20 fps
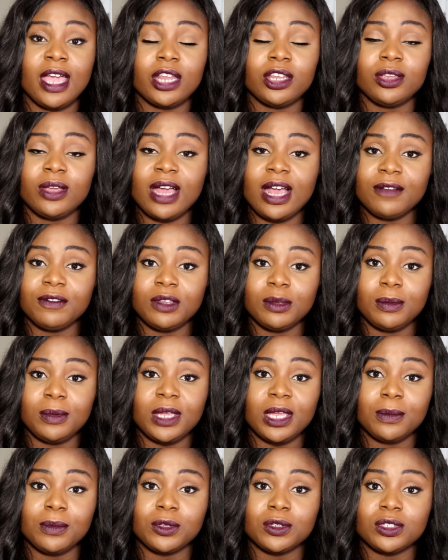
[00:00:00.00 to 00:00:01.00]
and you have to
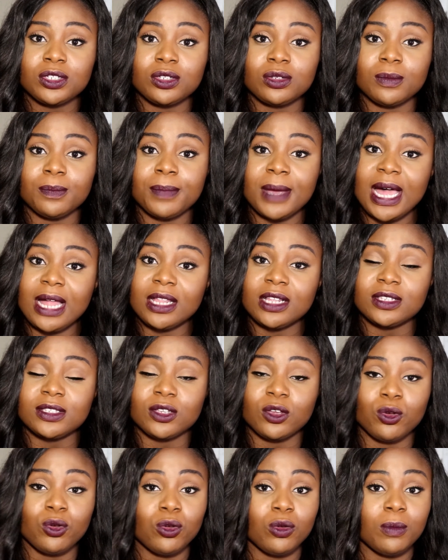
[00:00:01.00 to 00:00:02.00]
be able to balance
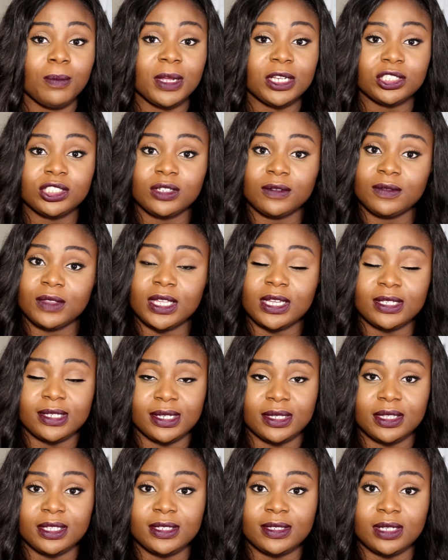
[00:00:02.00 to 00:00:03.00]
a whole bunch of things
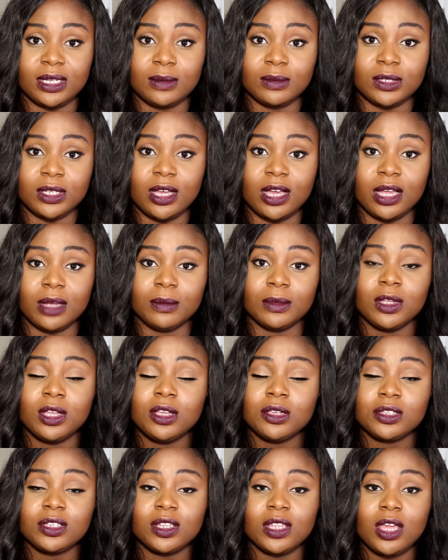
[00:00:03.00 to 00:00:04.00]
at the same time.
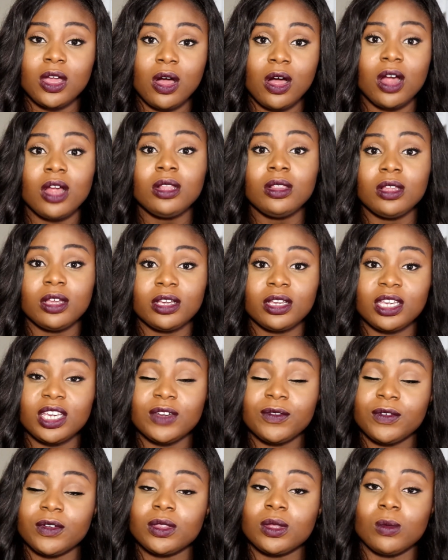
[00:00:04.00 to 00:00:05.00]
So they are
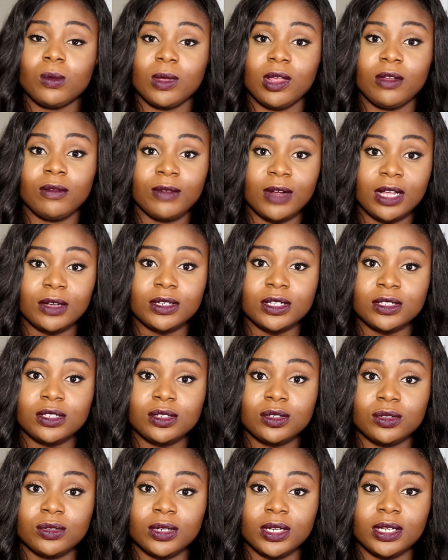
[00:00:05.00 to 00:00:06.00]
looking for the well-rounded
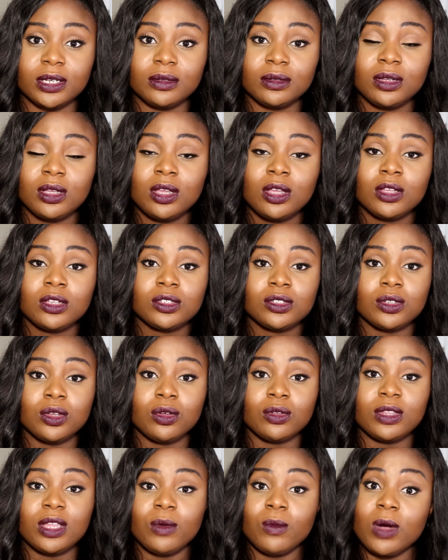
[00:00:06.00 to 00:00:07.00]
student.
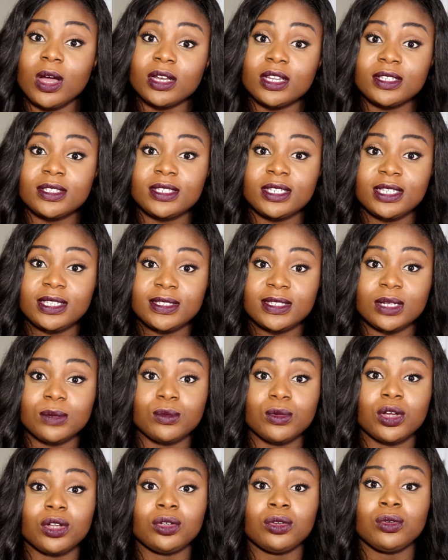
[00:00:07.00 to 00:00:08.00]
So they want to see
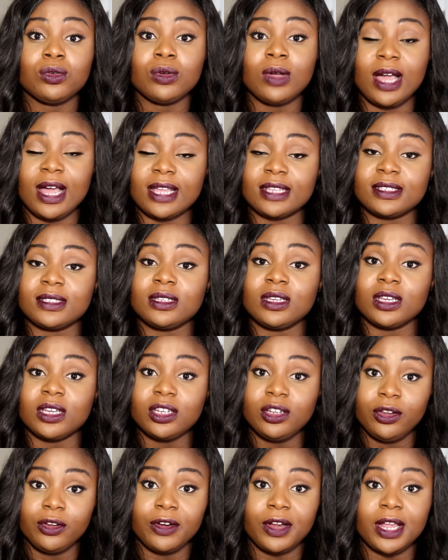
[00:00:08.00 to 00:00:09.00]
someone who has
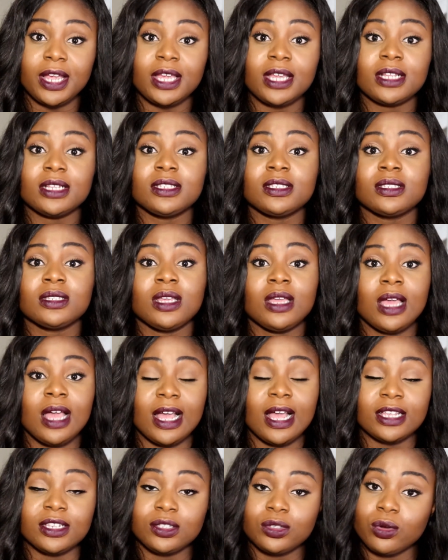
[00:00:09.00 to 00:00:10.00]
good grades,
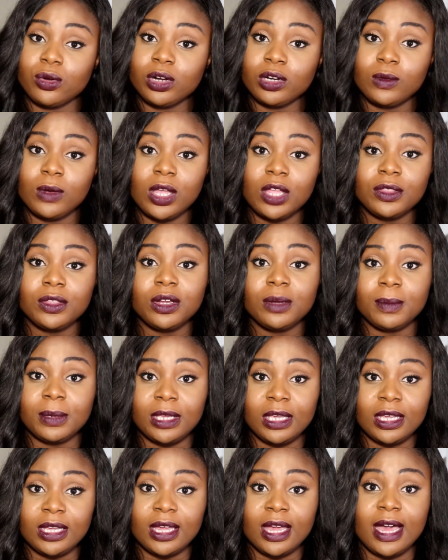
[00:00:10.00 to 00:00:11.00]
has scored well on their
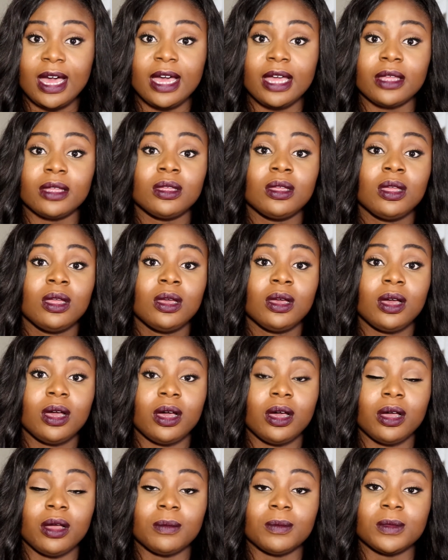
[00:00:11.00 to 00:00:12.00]

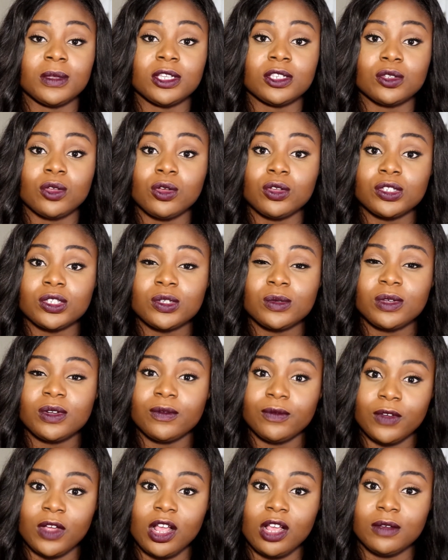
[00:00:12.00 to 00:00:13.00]
PCAT, is also
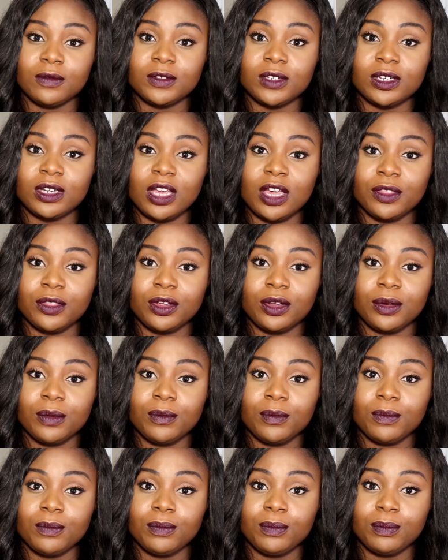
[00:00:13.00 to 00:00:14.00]
involved in
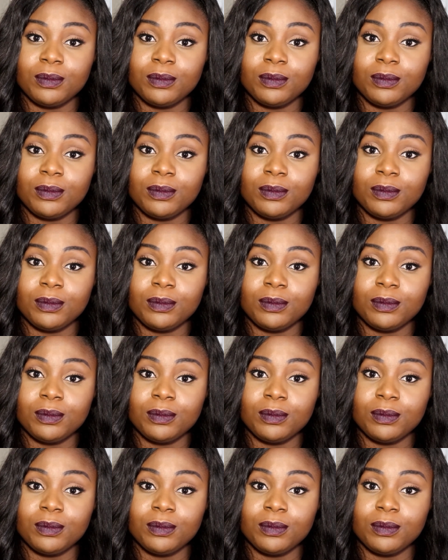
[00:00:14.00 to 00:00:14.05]
other